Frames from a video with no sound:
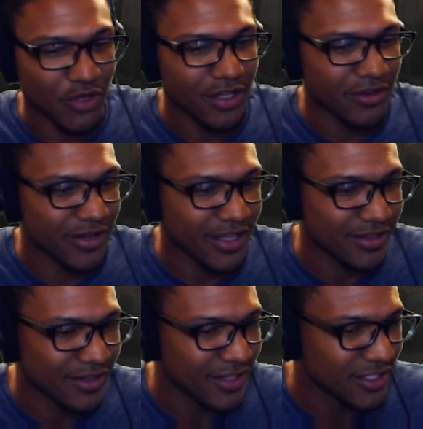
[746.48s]
trailer
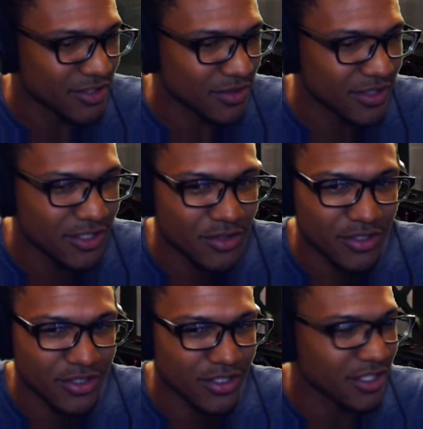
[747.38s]
again. This
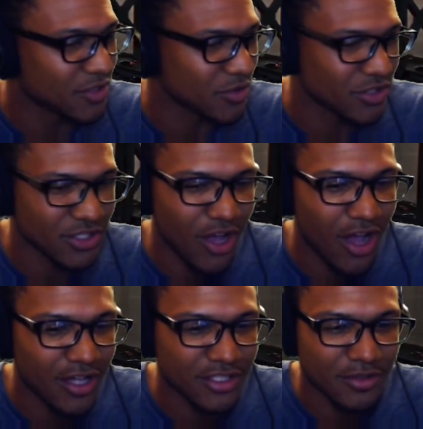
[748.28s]
was just
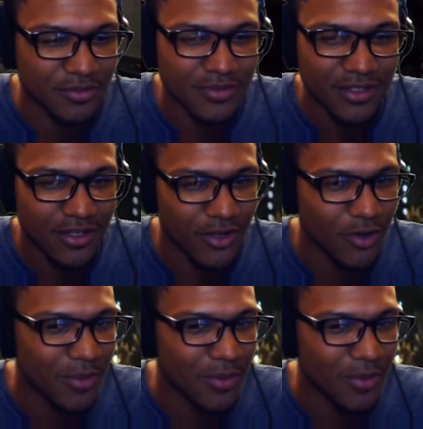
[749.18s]
awesome. Oh,